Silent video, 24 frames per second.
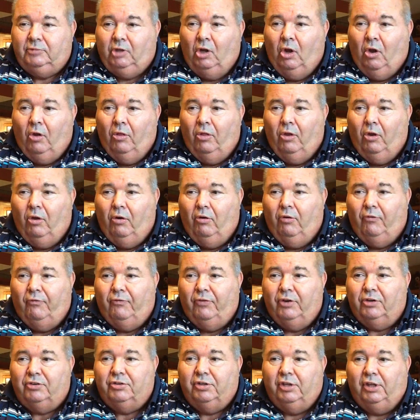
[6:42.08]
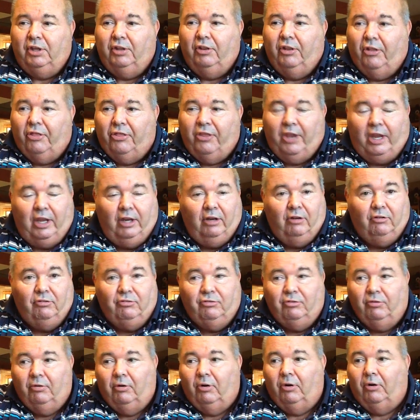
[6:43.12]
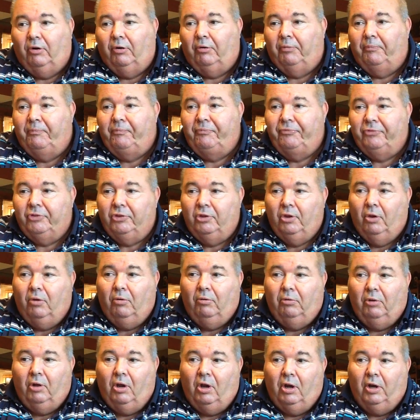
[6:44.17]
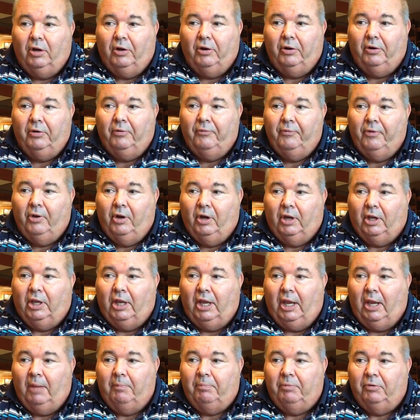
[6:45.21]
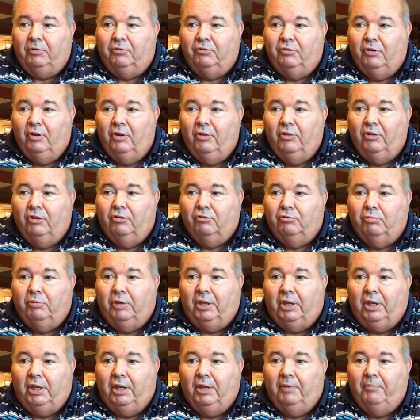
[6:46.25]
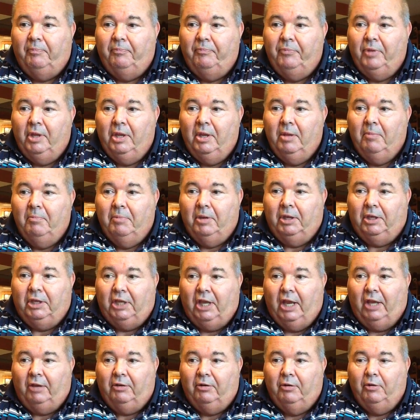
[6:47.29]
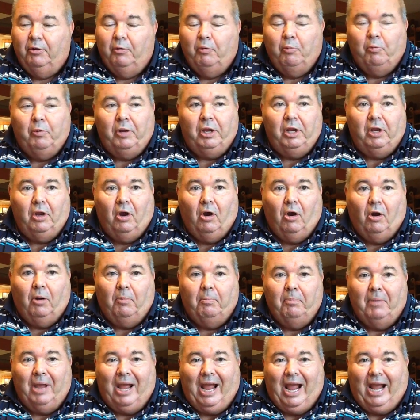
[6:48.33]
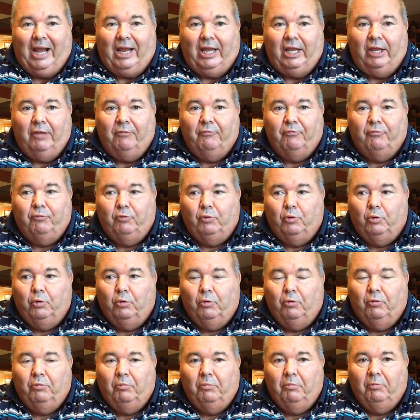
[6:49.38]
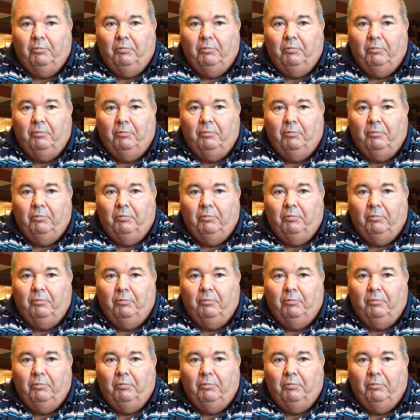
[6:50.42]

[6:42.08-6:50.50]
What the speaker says: although officially the Thetas are no longer on campus this weekend, but yet we are back in full